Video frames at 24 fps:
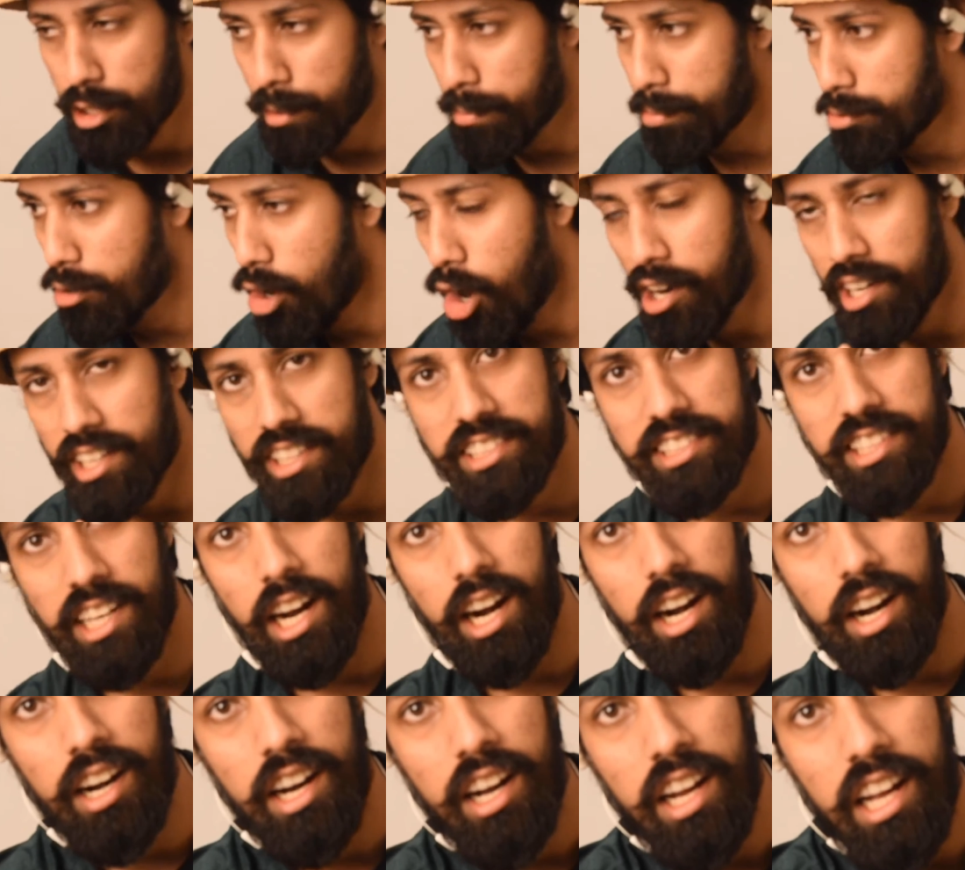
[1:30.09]
your products
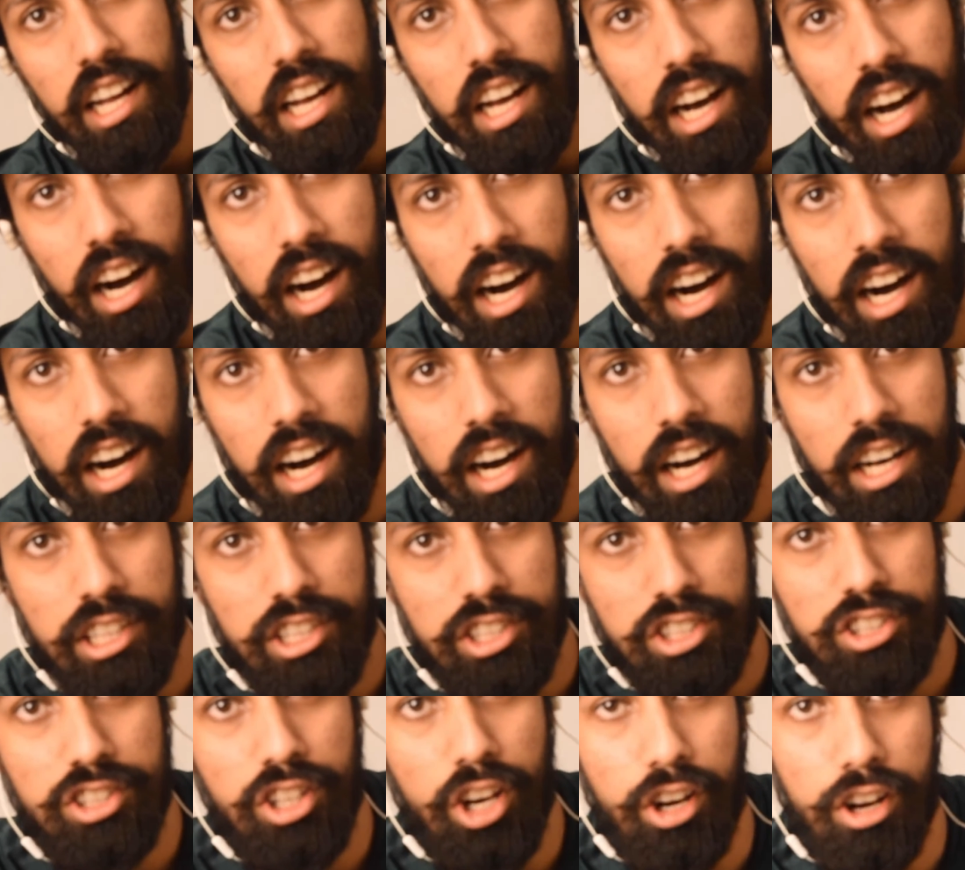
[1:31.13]
are
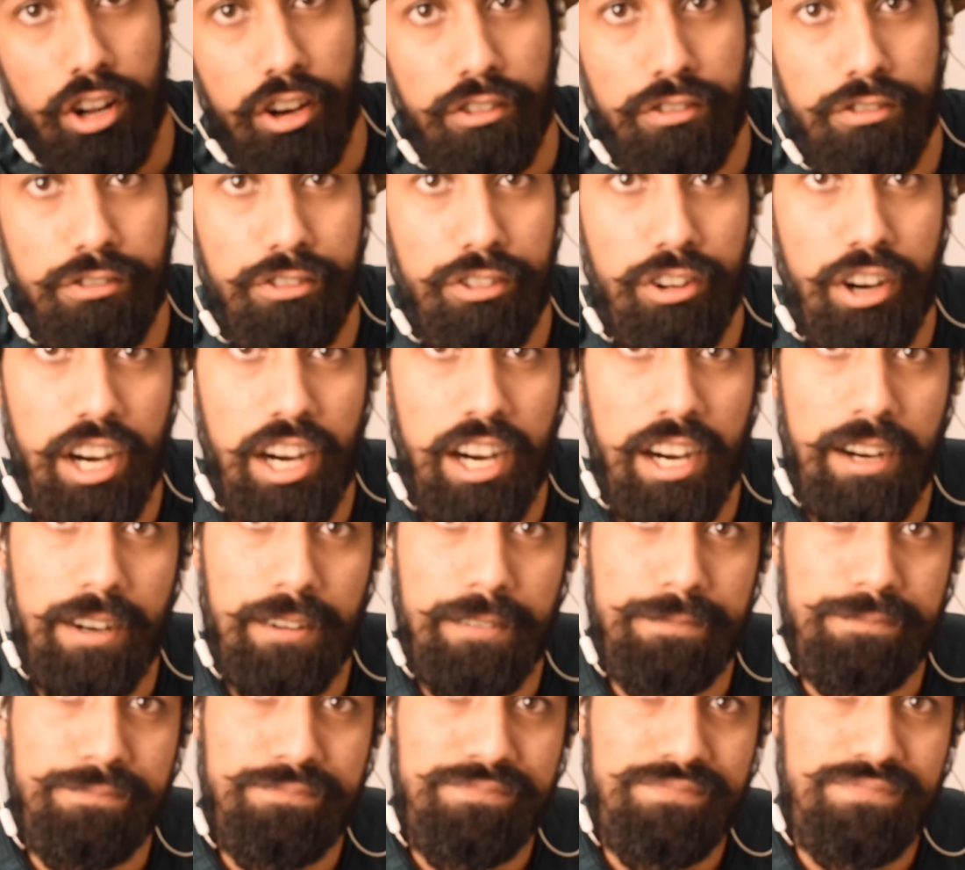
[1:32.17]
sort
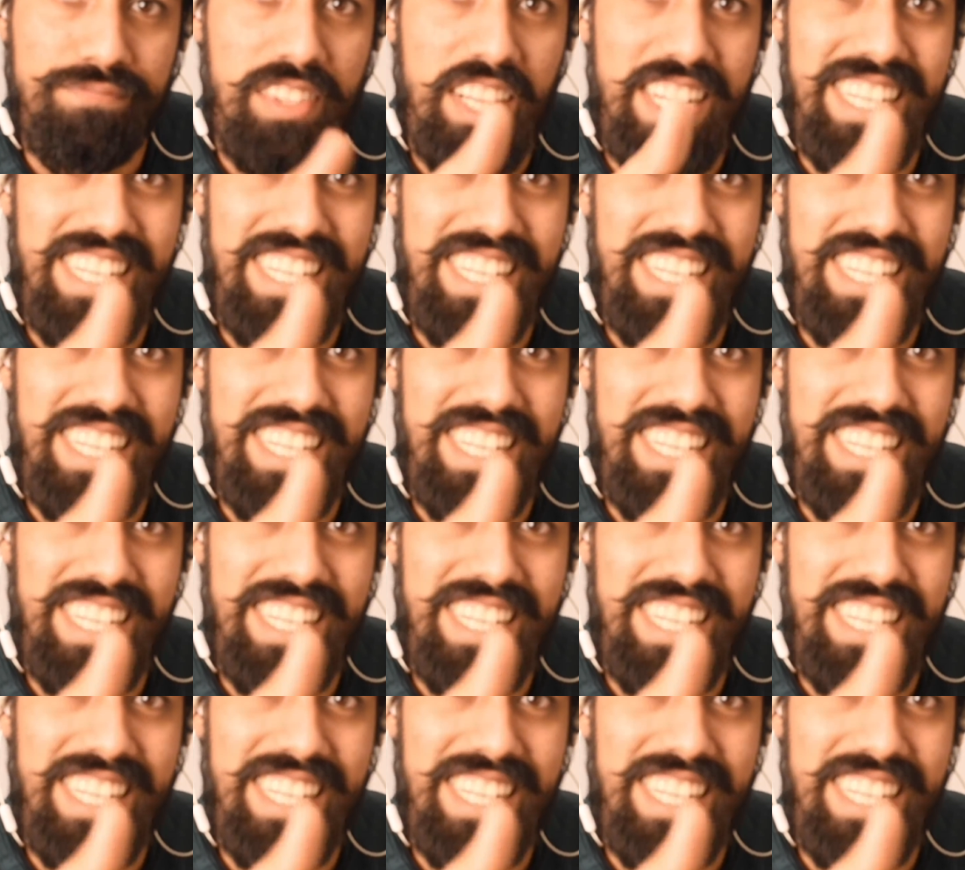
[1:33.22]
of